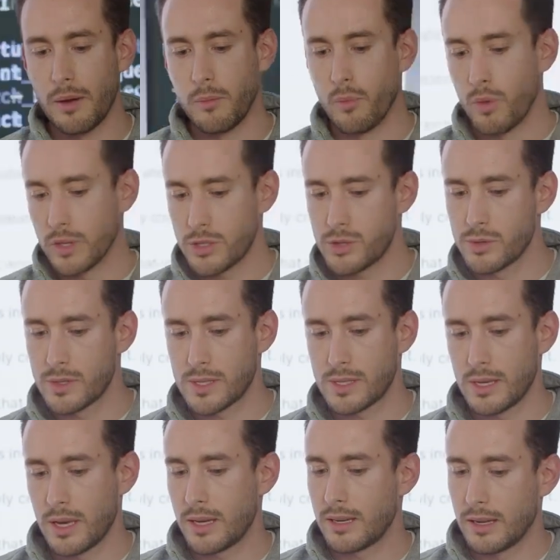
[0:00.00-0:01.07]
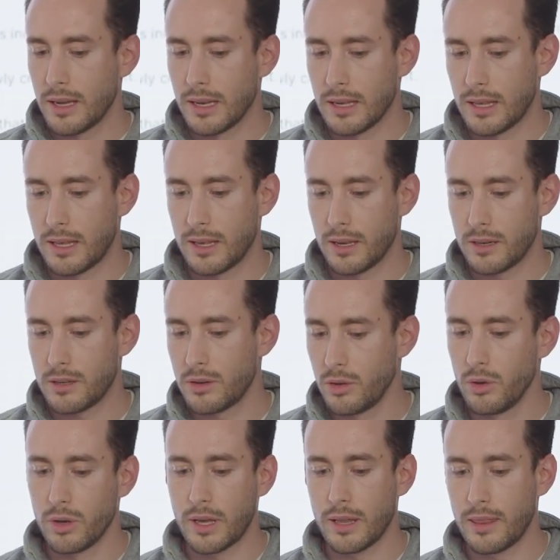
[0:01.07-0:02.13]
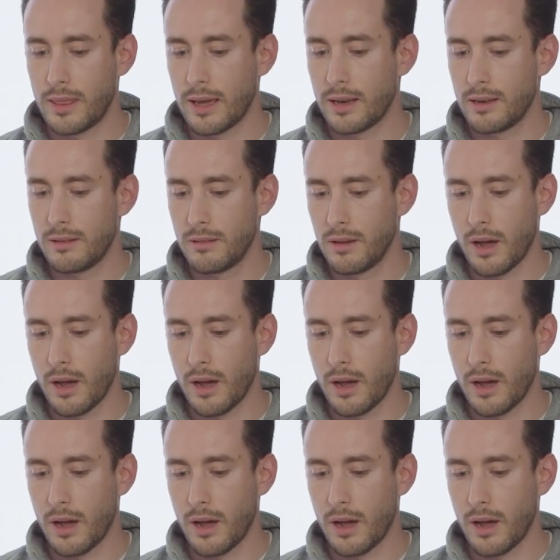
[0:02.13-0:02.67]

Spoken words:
Once you see it in here, you can then